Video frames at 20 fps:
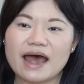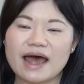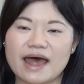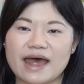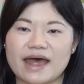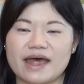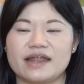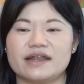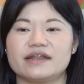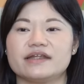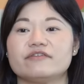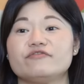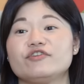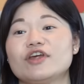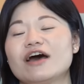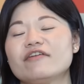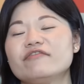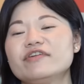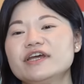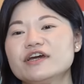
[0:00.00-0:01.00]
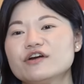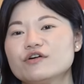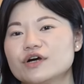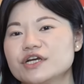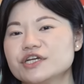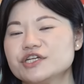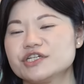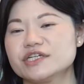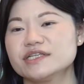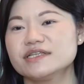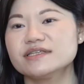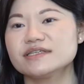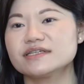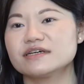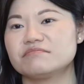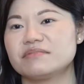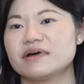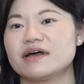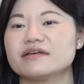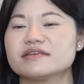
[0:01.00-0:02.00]
And if you have any questions
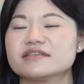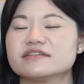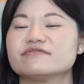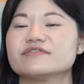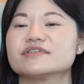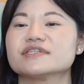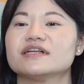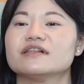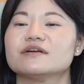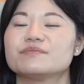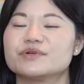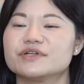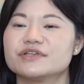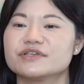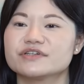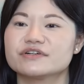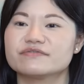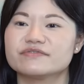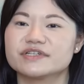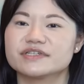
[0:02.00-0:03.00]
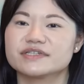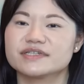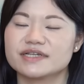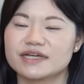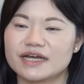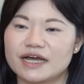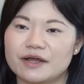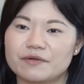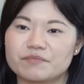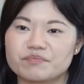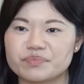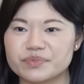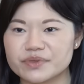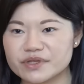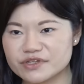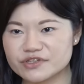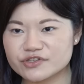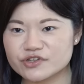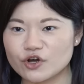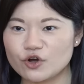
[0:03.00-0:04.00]
about civil celebrant service
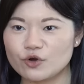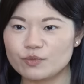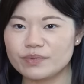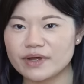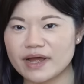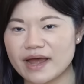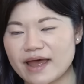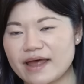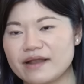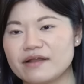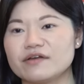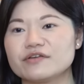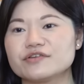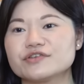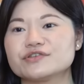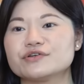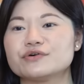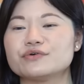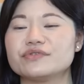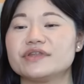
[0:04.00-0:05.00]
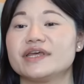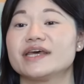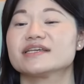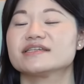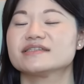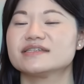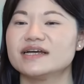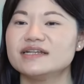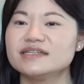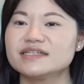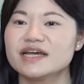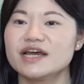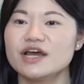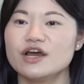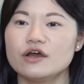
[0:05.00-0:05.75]
scope and also the extent,